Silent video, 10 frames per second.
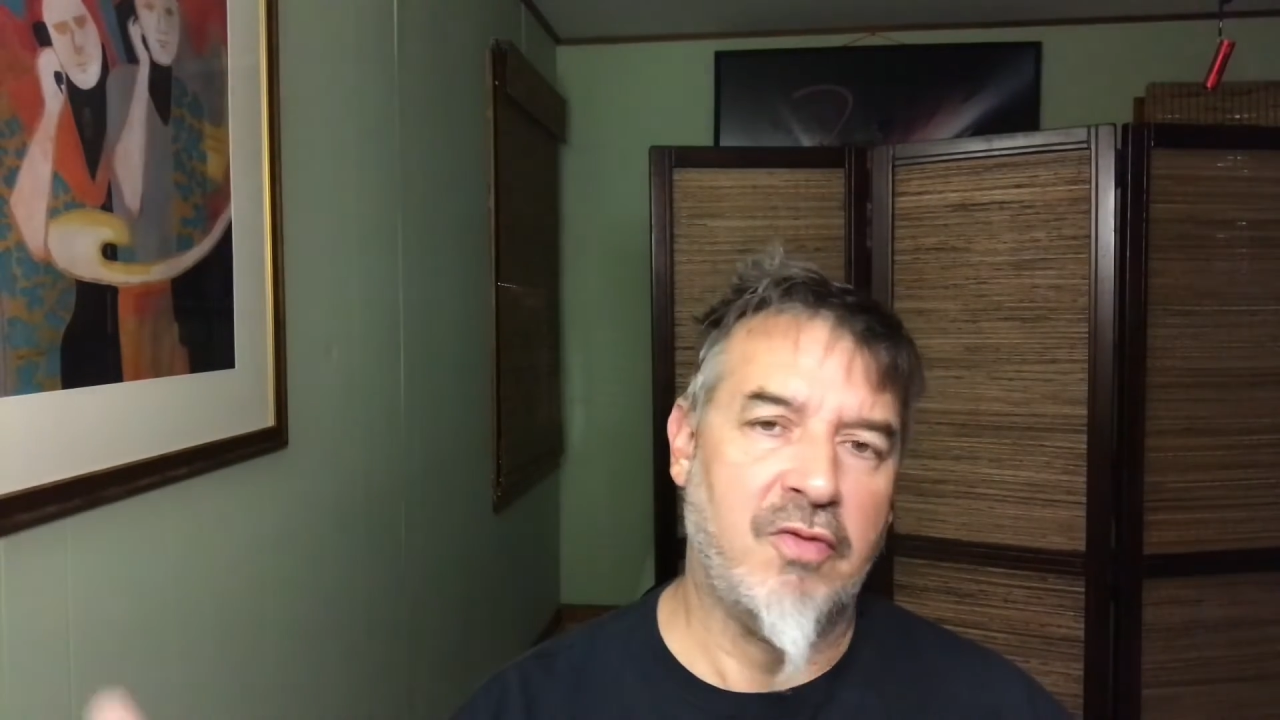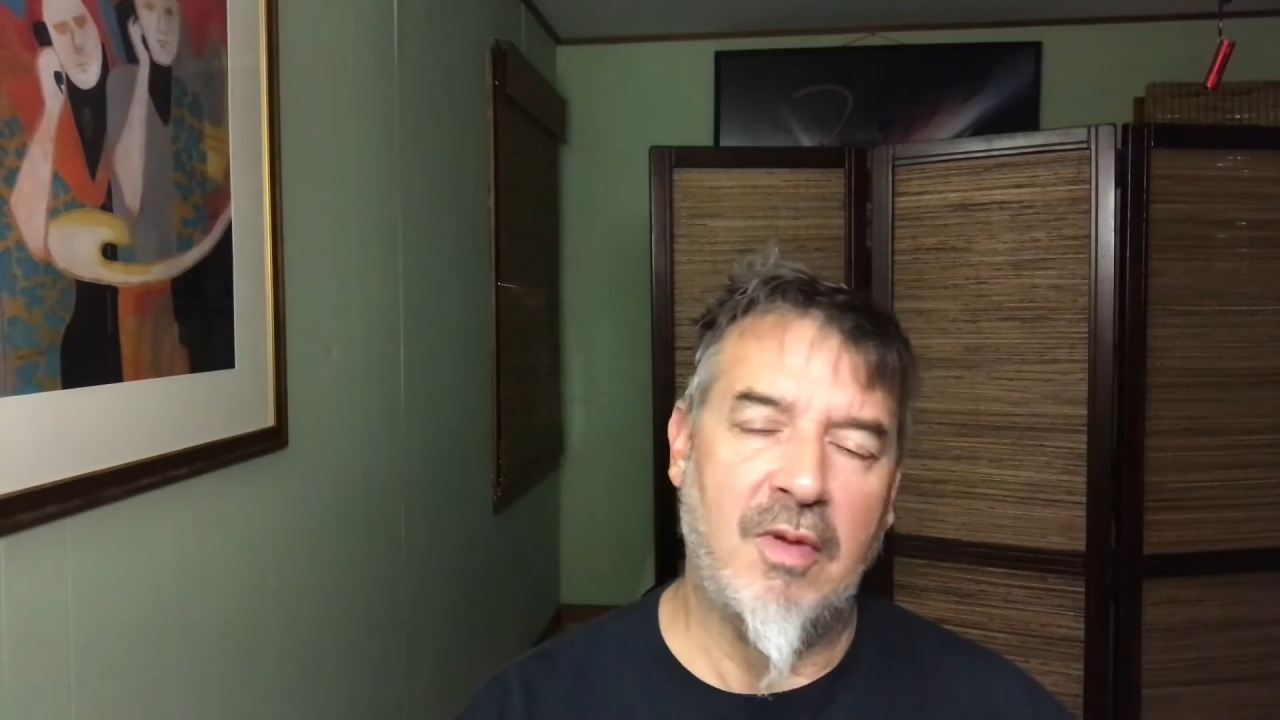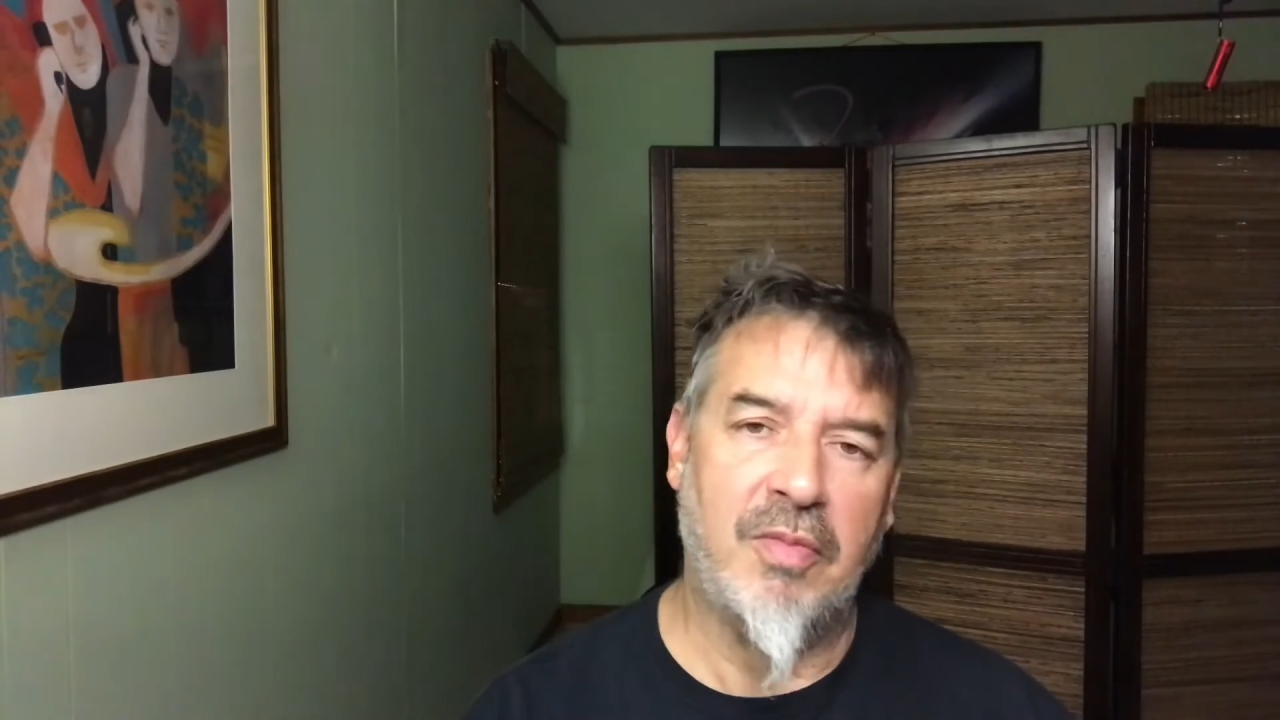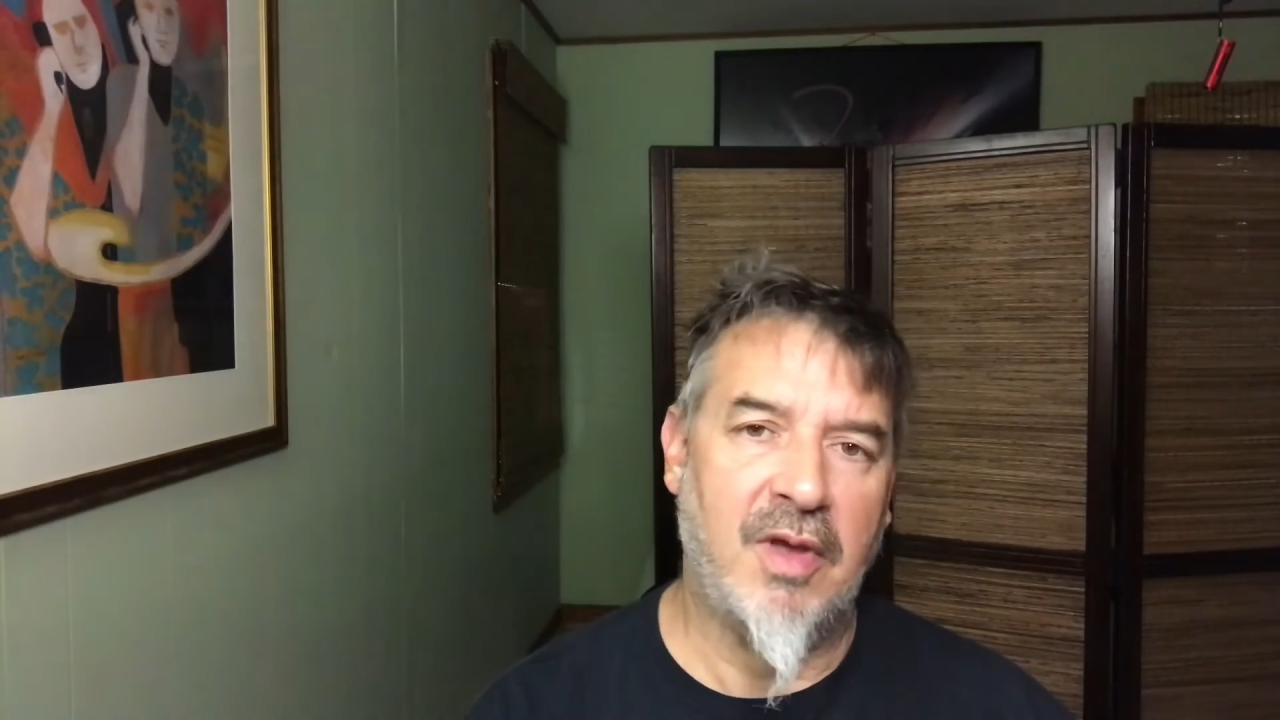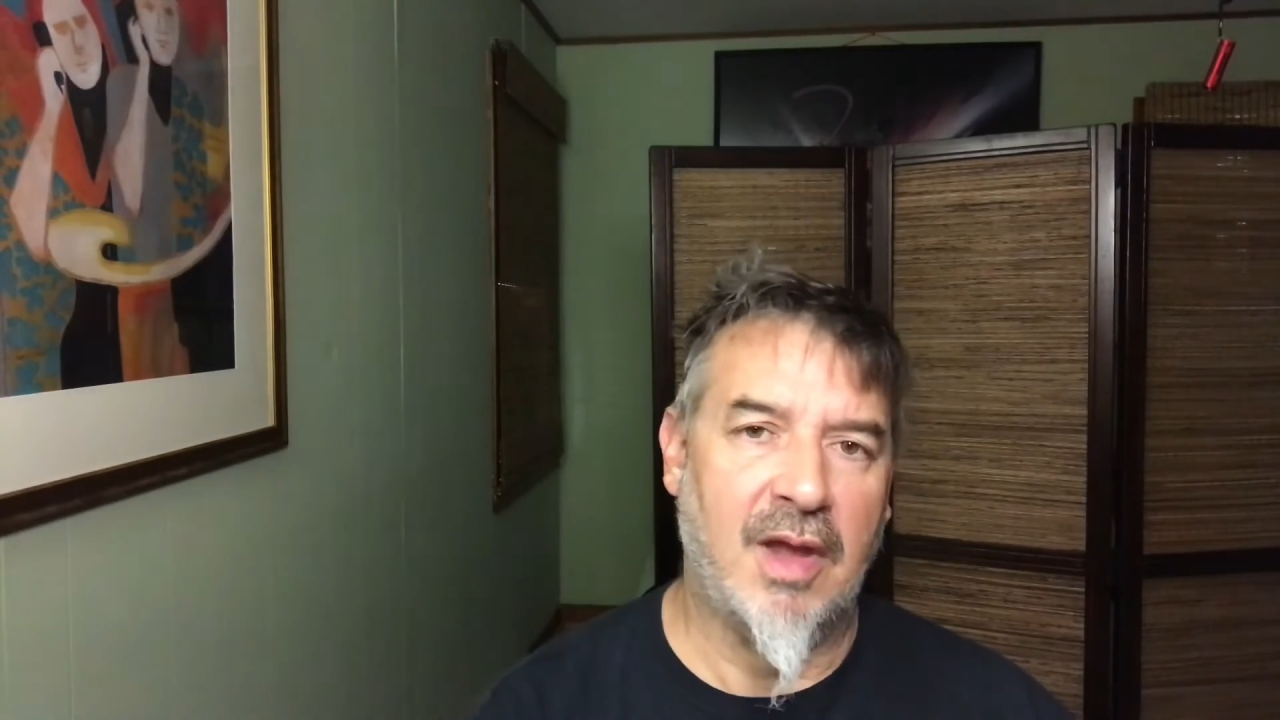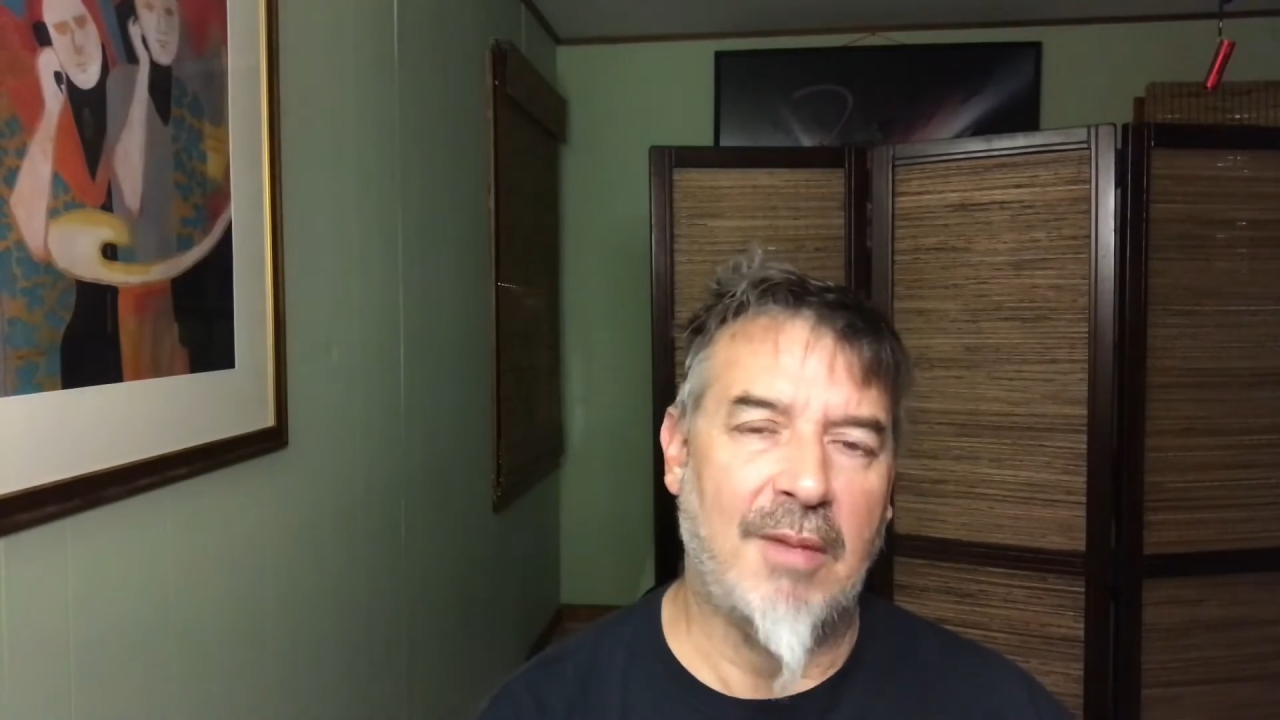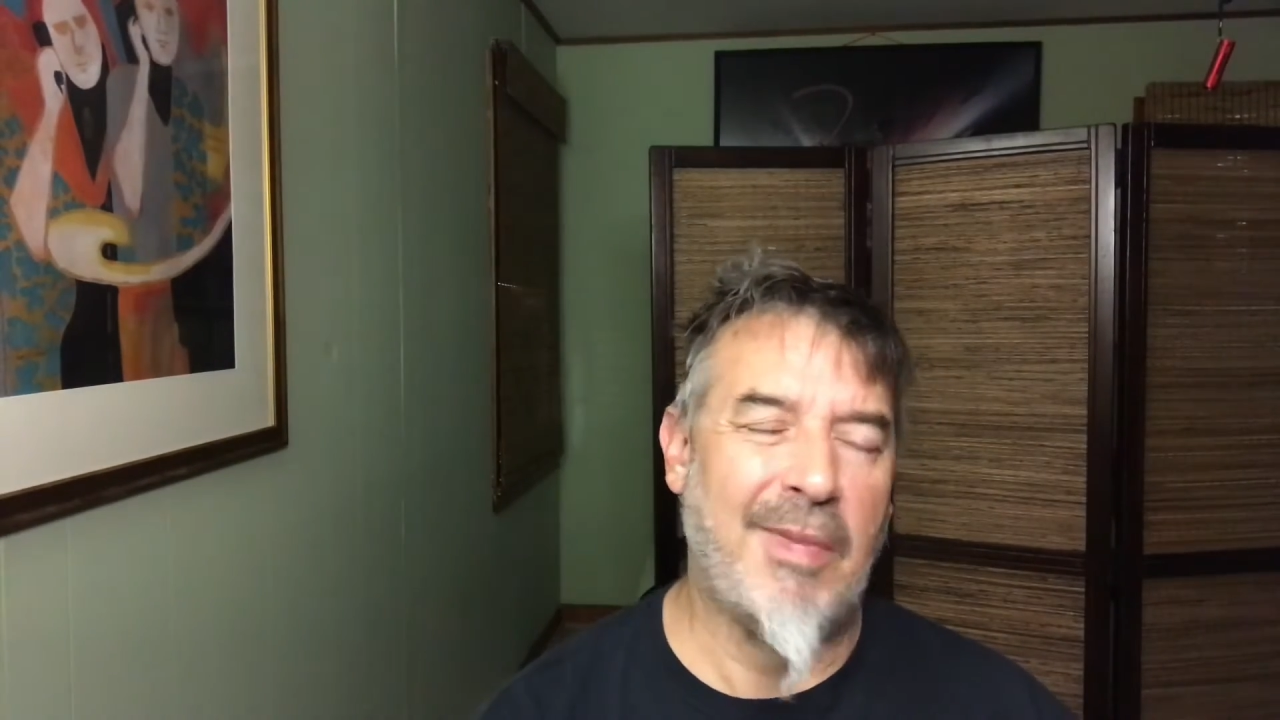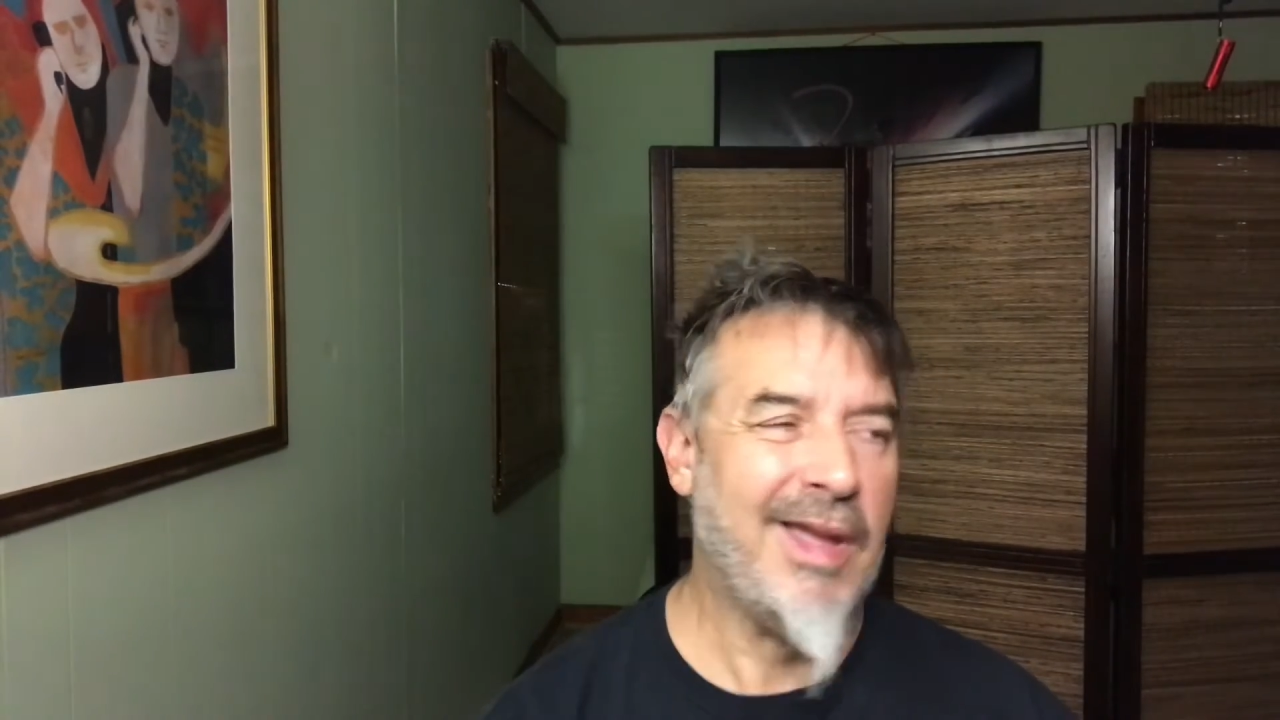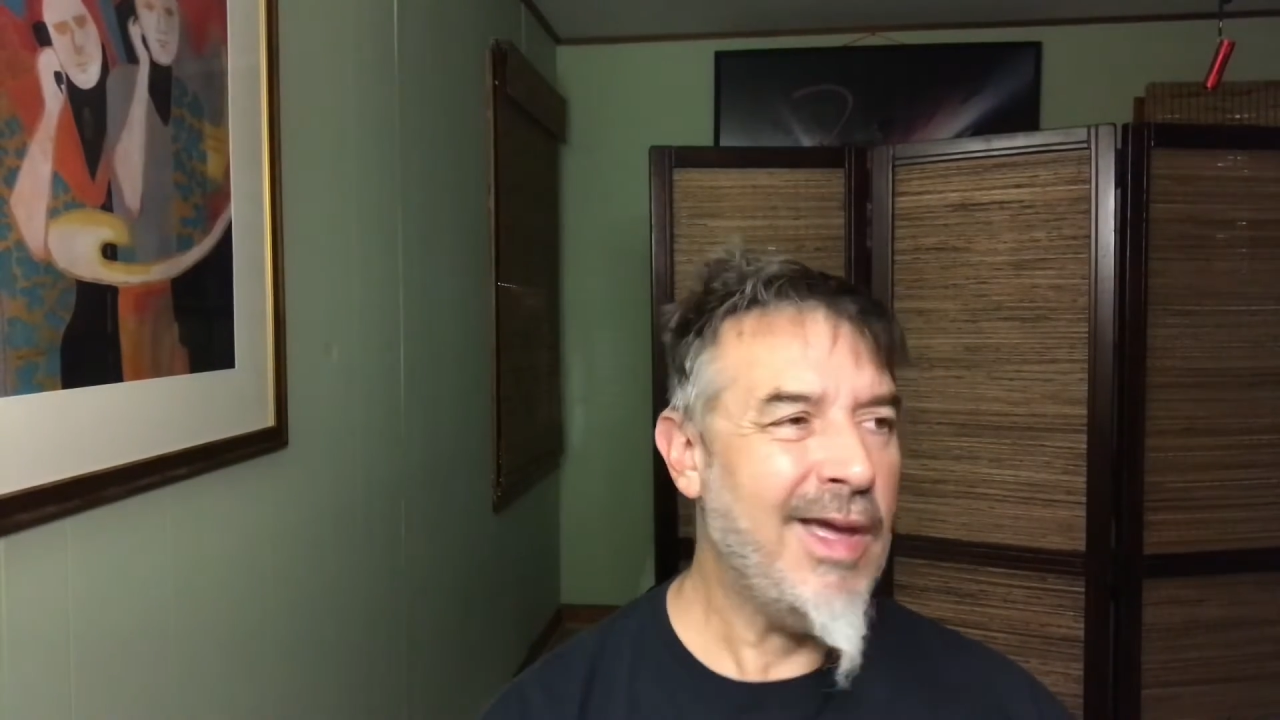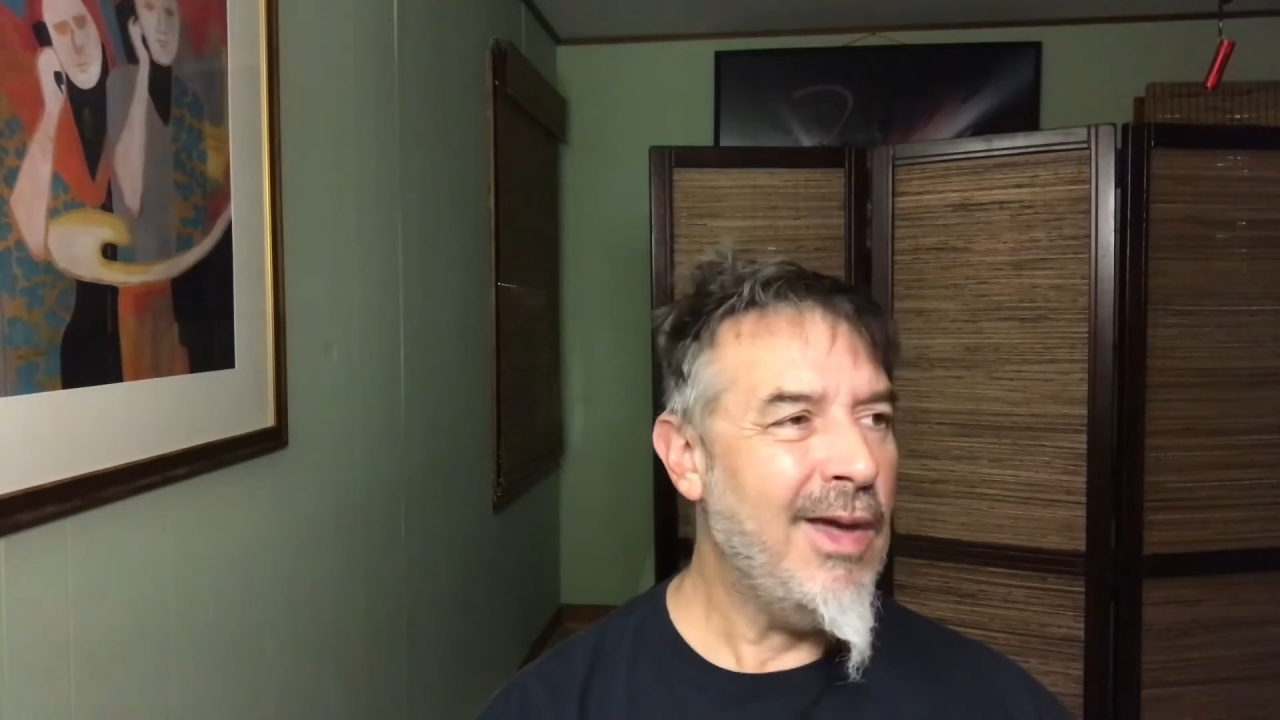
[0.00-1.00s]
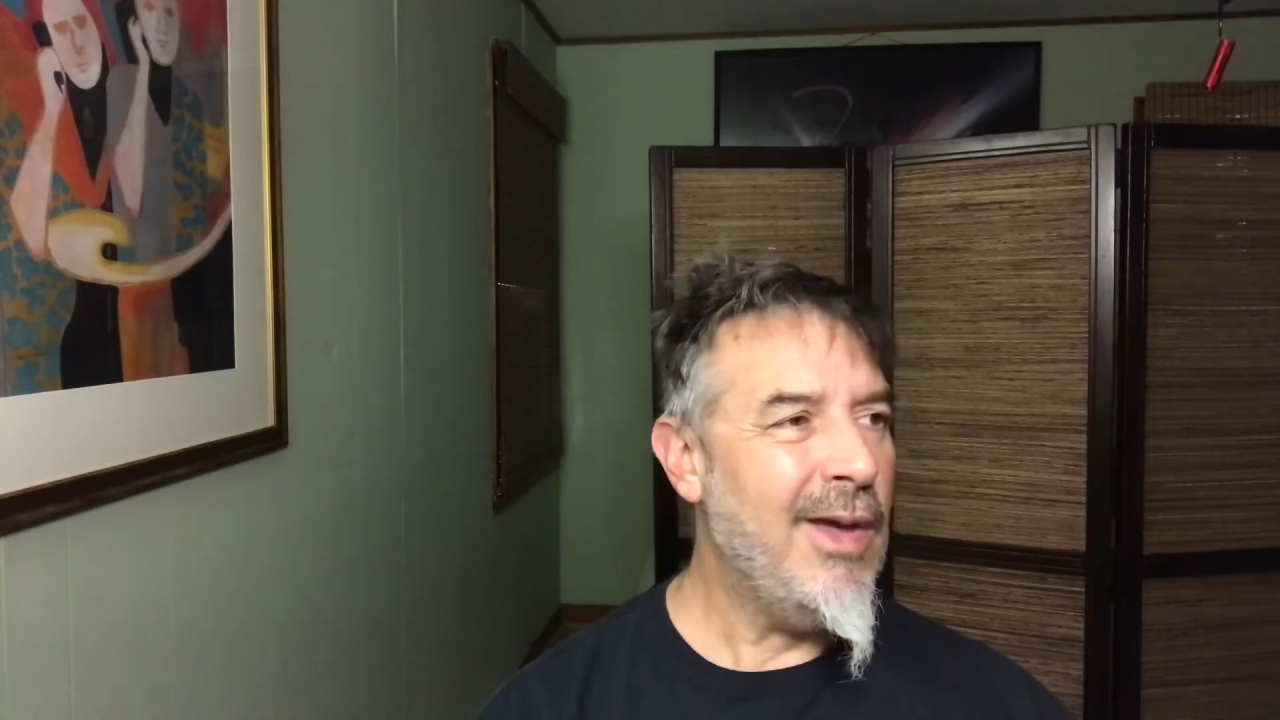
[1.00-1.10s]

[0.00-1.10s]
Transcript: something. And I'm like,